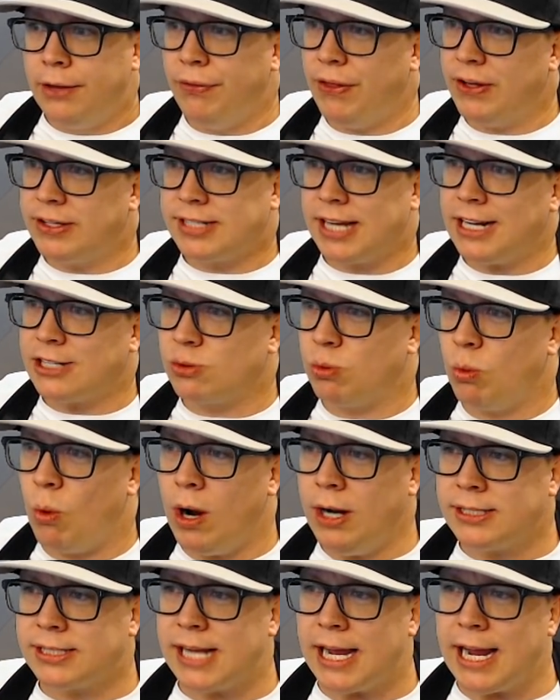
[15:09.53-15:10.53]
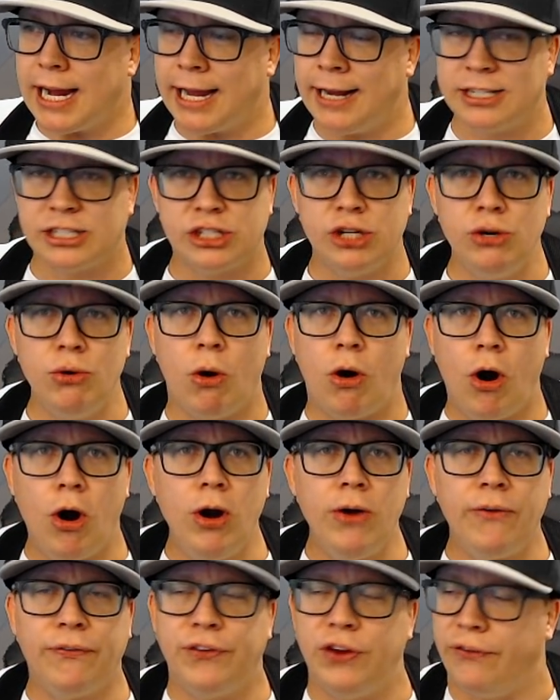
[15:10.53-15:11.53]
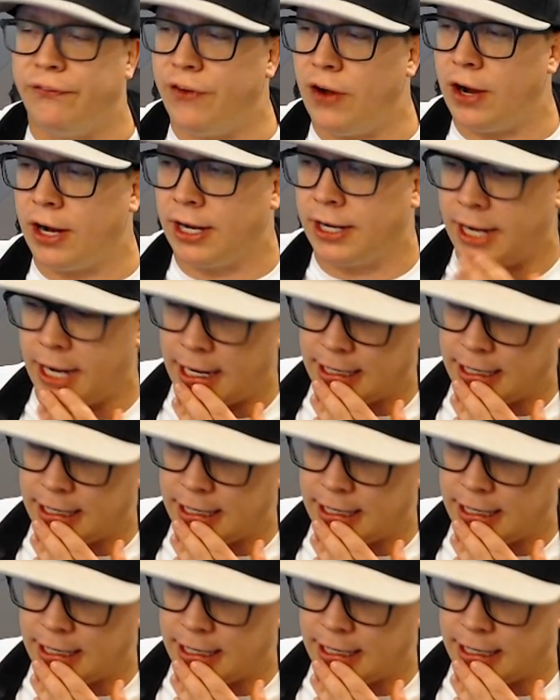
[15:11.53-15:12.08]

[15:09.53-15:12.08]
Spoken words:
that takes 1 second is too hard for you fucking